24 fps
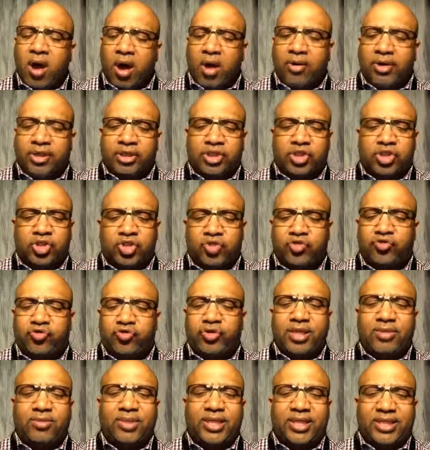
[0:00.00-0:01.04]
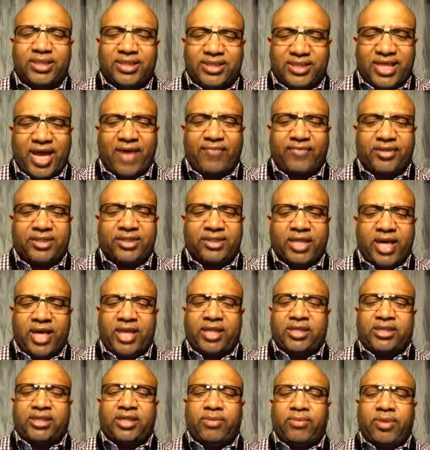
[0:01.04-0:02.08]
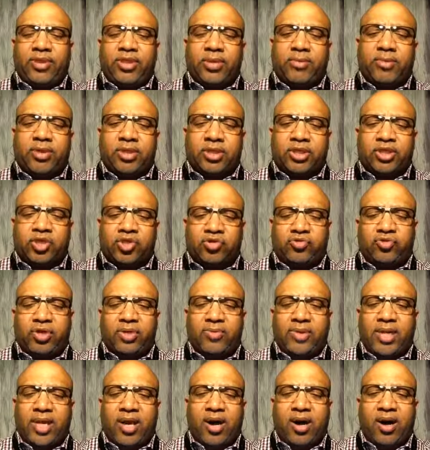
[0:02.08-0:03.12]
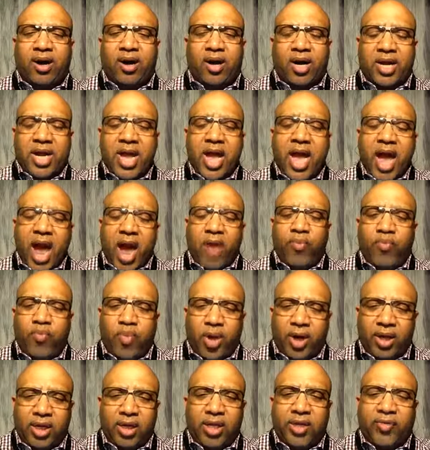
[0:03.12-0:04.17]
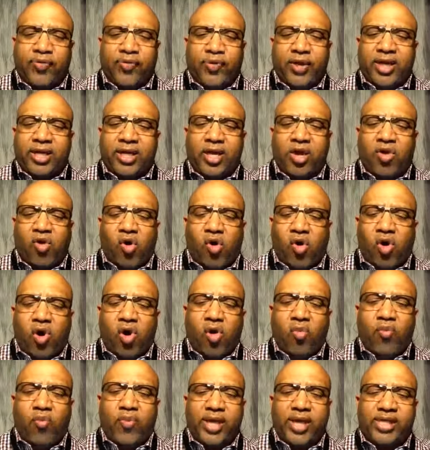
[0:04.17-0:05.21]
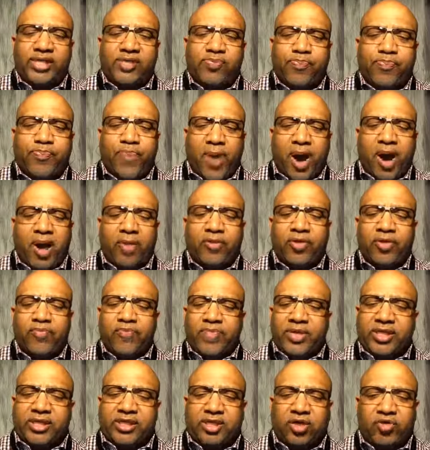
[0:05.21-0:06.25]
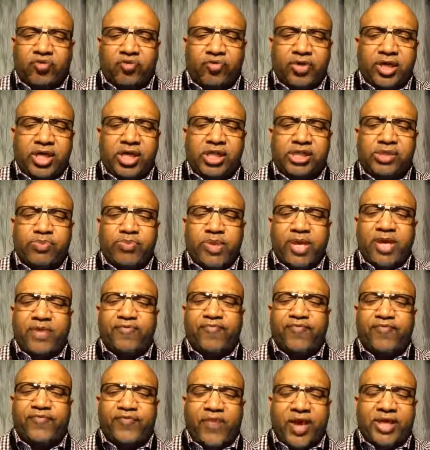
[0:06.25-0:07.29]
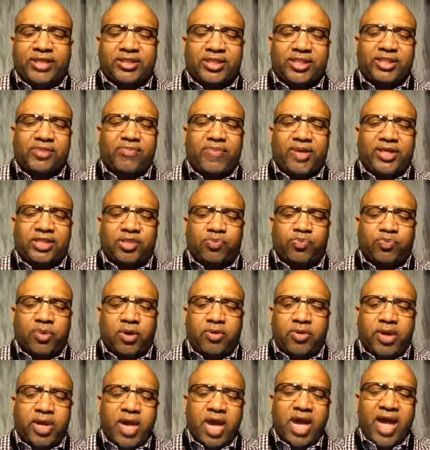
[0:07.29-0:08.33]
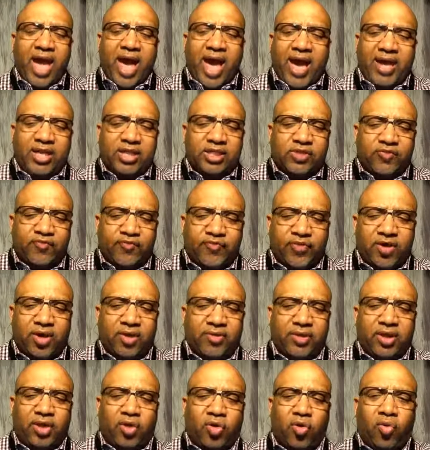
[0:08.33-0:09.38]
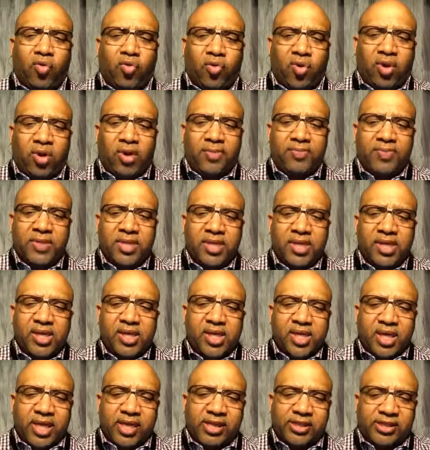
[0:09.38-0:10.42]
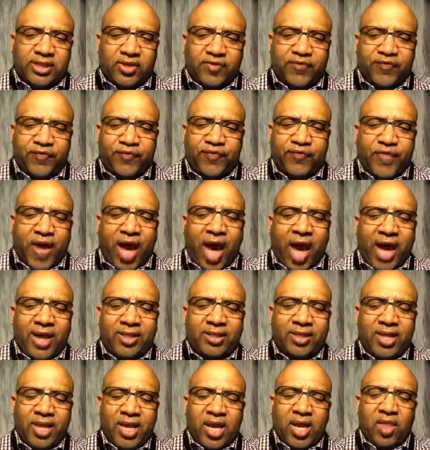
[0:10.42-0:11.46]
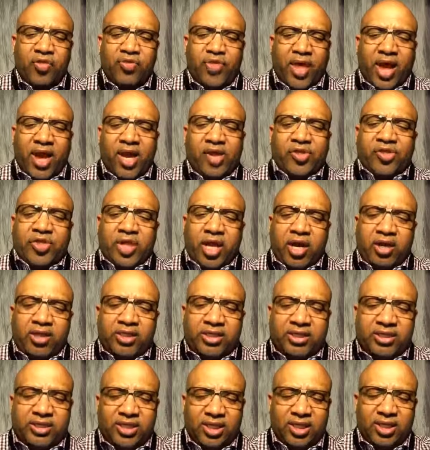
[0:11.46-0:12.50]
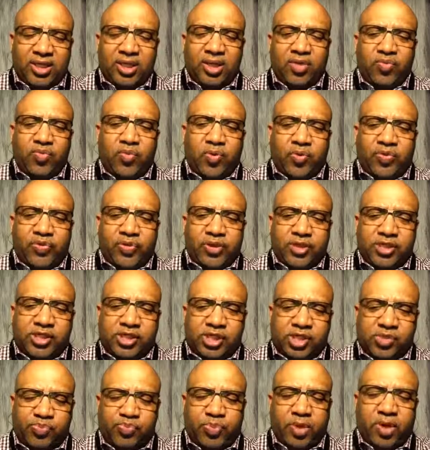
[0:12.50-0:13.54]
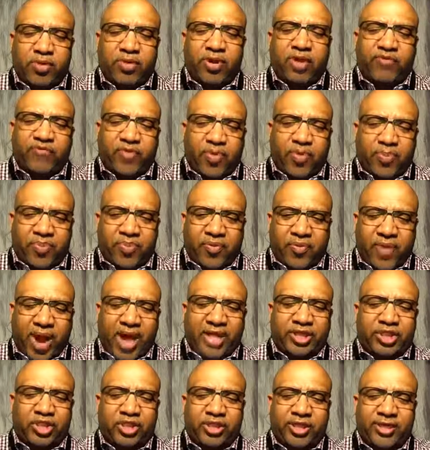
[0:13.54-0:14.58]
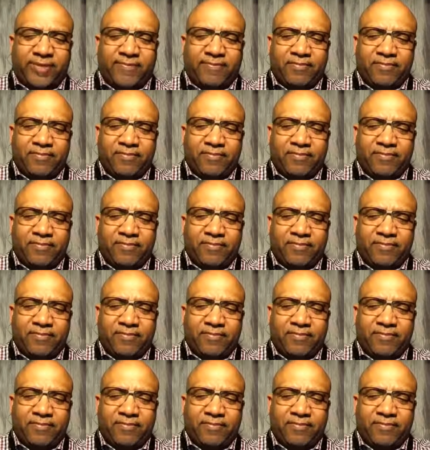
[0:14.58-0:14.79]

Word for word: are extremely devastating some of them are extremely hard and one of the things that always bothers me grieves me and vexes my spirit at its very core is the fact that they're dealing with this spirit of oppression